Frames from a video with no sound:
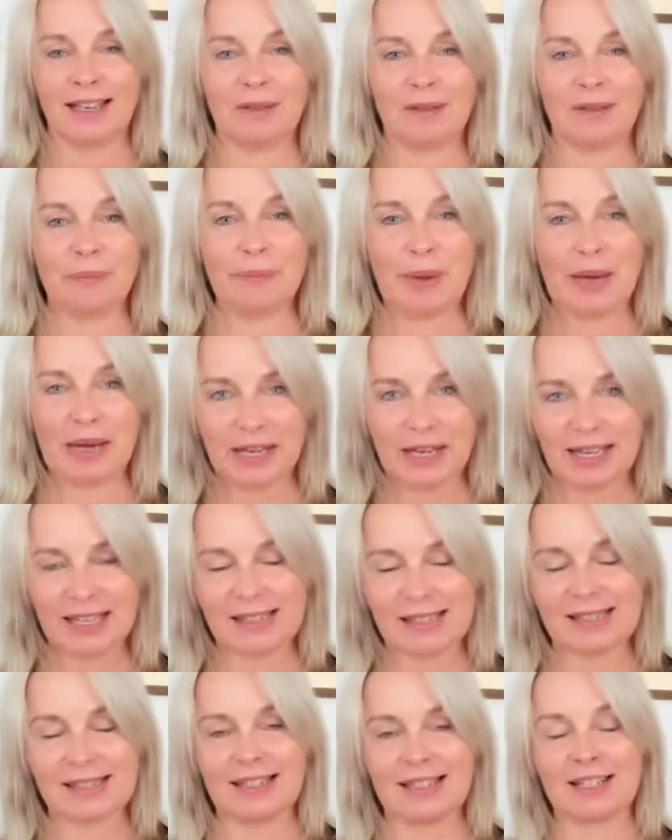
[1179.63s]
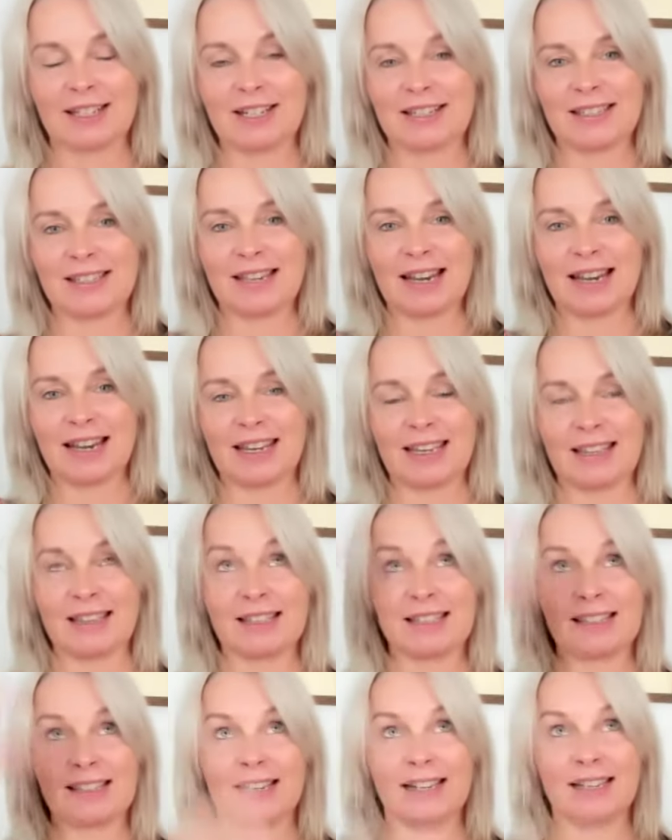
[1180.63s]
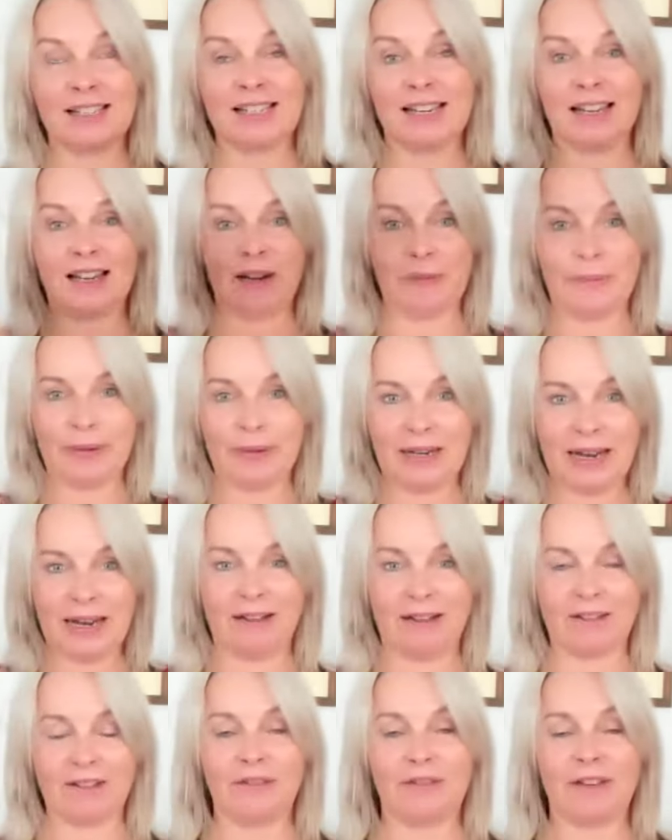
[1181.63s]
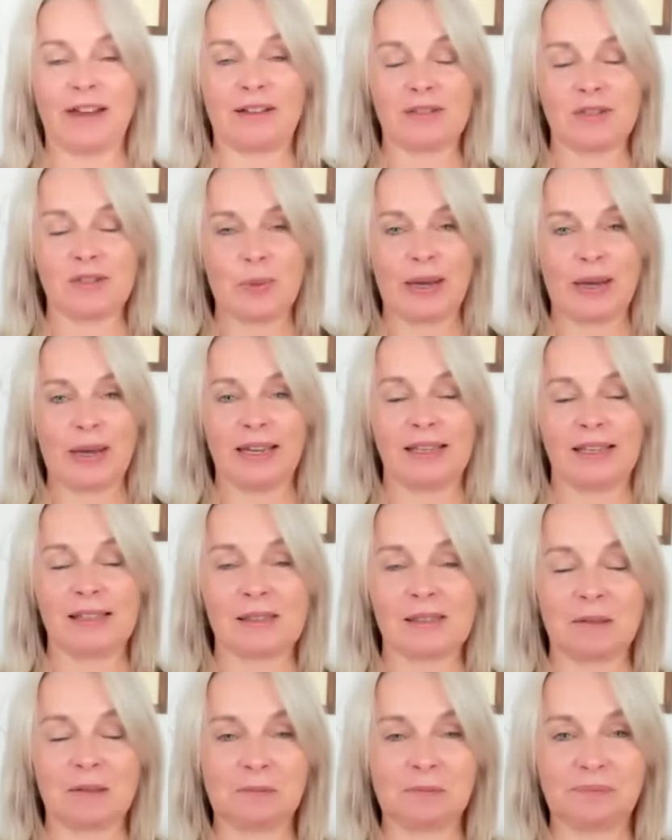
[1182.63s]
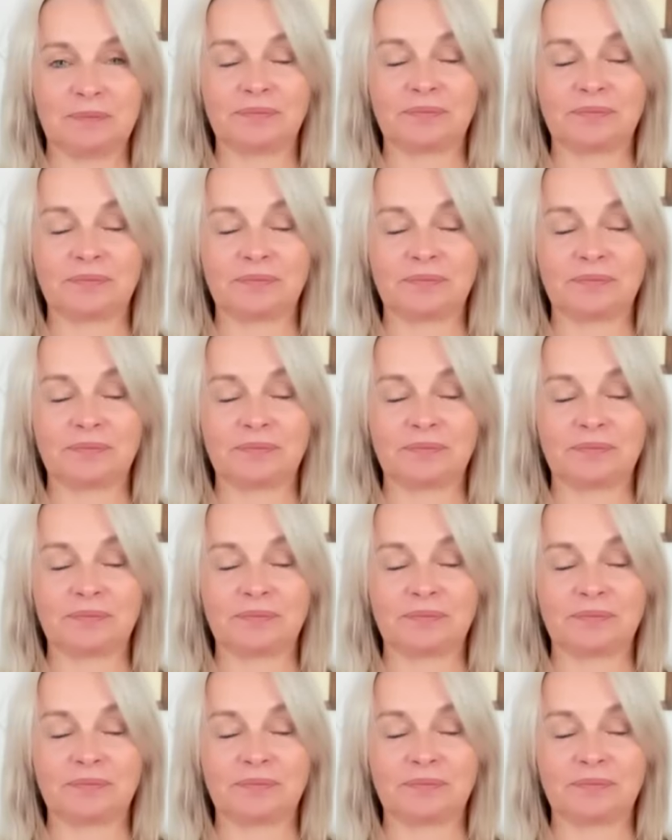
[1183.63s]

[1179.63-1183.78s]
and buckets and just taking this energy up and out of our space.